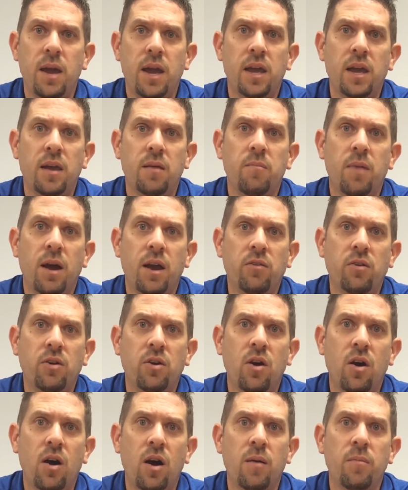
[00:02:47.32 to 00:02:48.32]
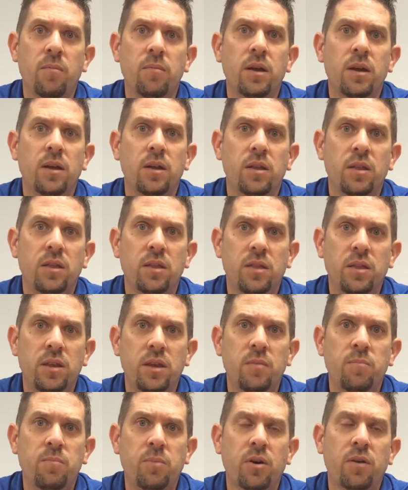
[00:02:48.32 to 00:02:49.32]
making Microcom
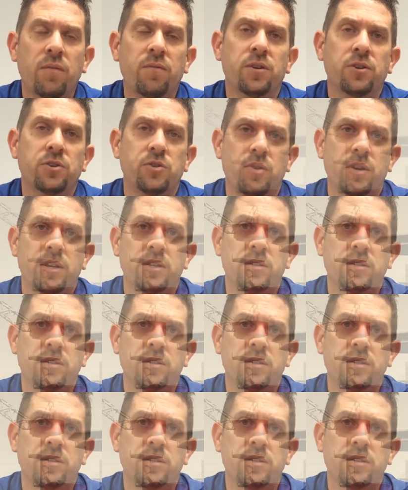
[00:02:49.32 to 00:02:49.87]
the perfect